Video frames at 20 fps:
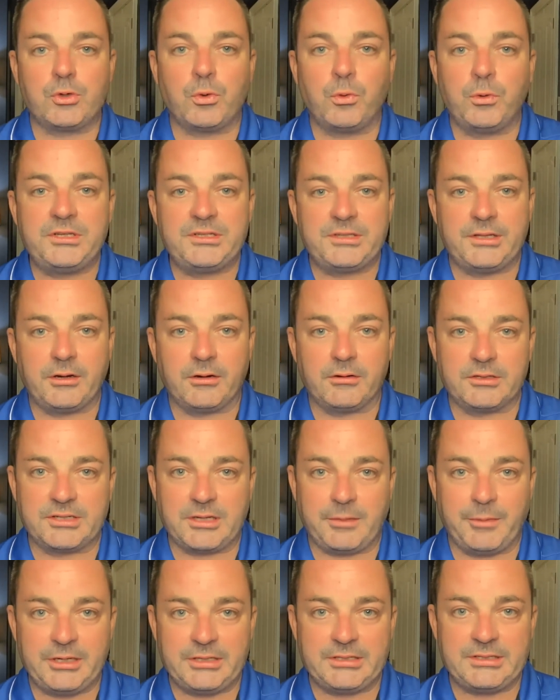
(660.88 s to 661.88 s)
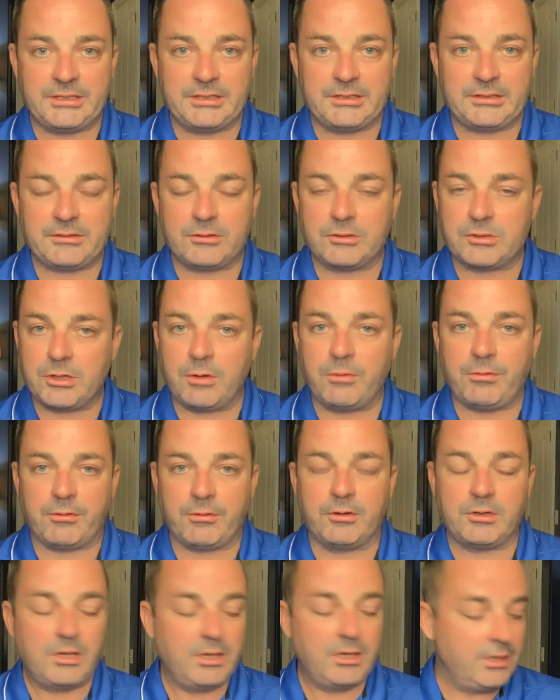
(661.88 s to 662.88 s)
choice there. Does that make sense? There's no
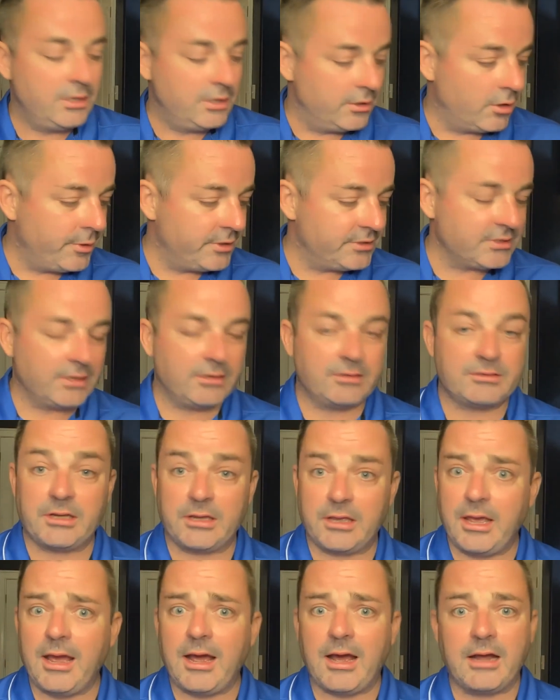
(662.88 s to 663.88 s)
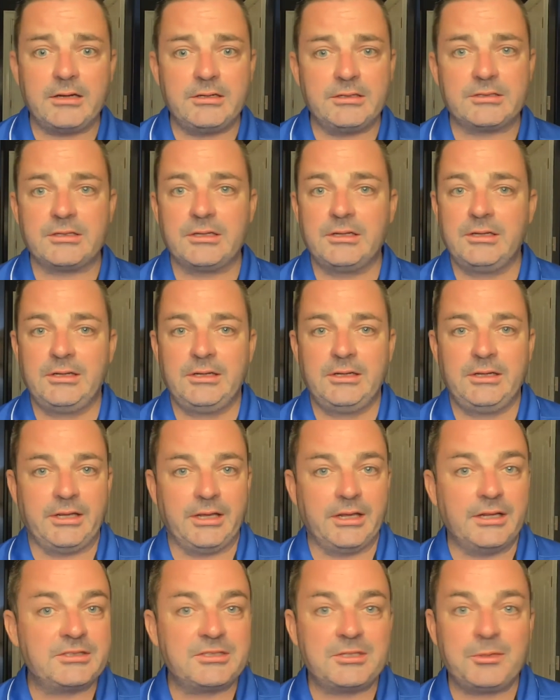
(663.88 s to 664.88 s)
third. Nobody's on there. It's like, yeah, I just
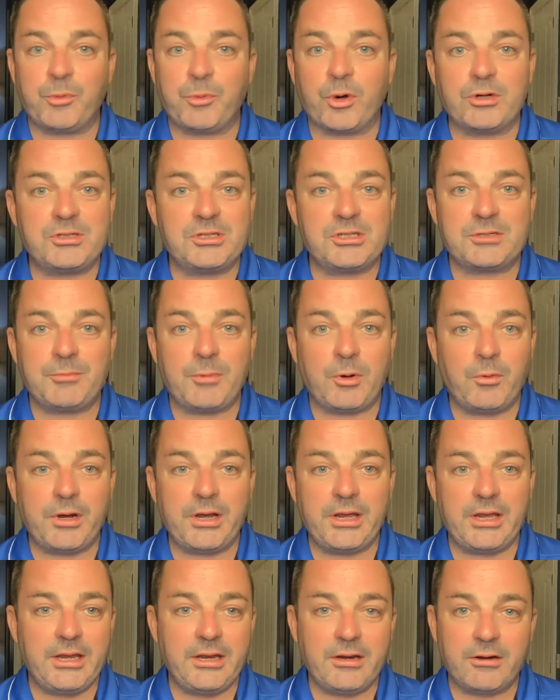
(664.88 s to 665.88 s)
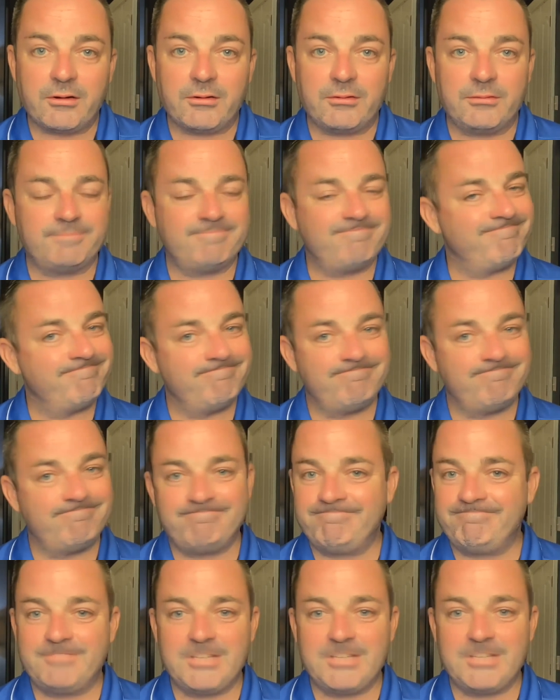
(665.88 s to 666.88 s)
instant purchased my way here.
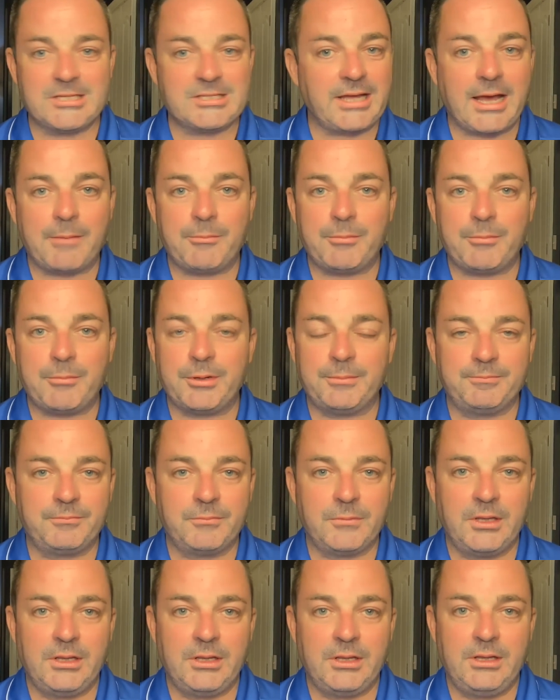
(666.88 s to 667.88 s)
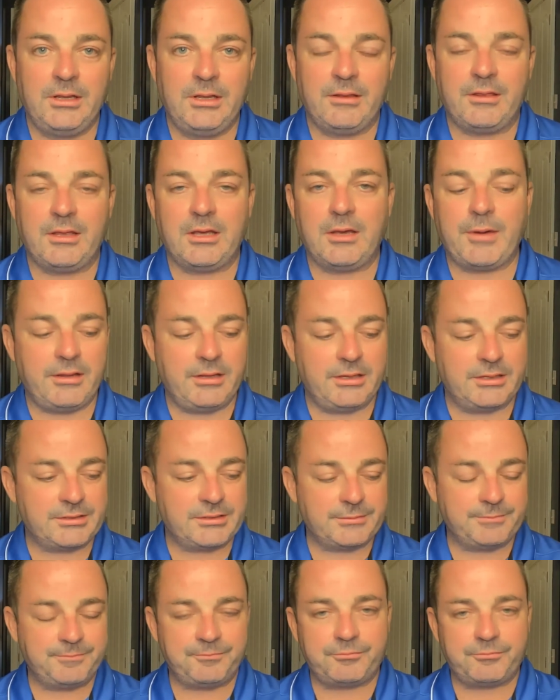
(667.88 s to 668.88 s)
Doesn't happen. Think about
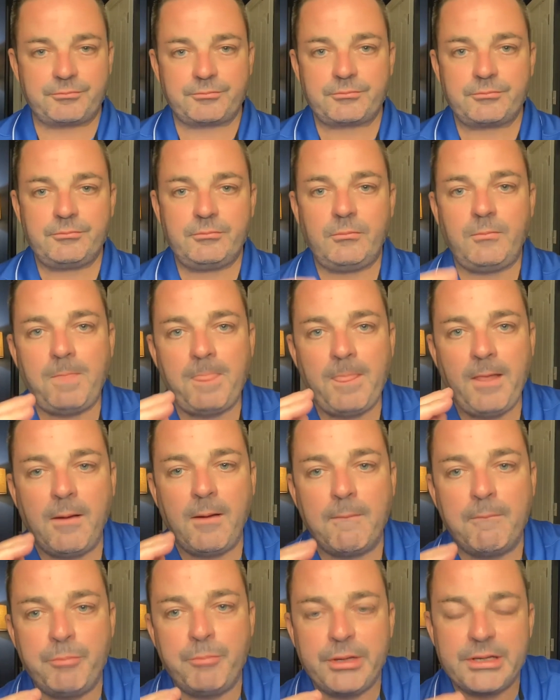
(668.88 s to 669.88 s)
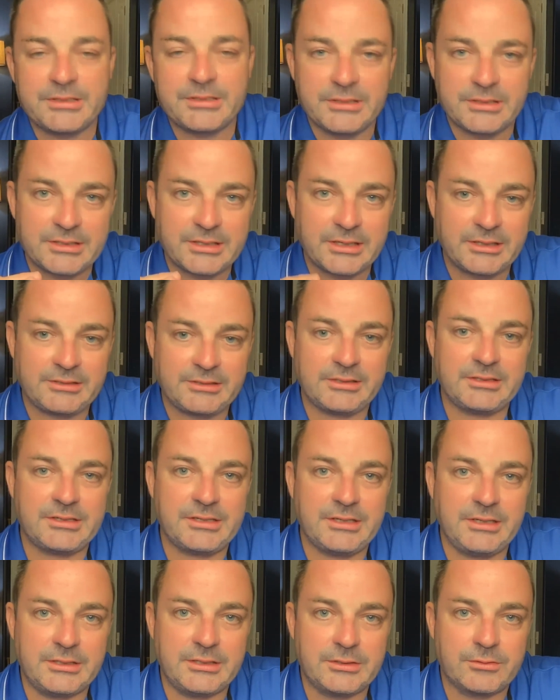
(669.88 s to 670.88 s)
this. A business that
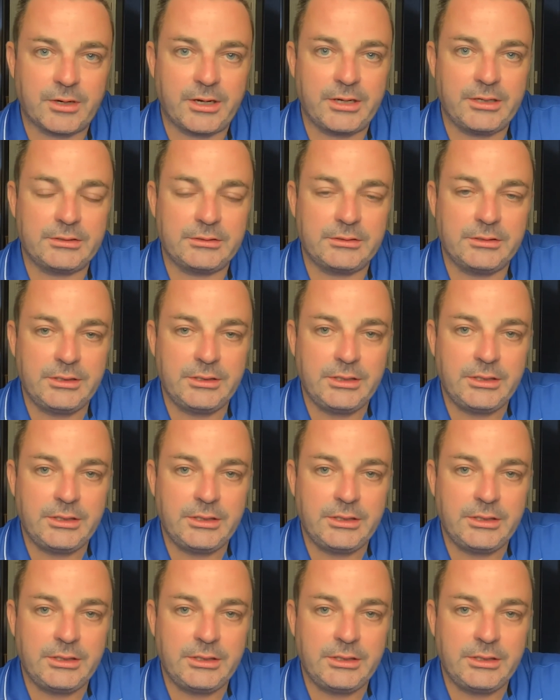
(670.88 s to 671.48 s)
succeeds, right?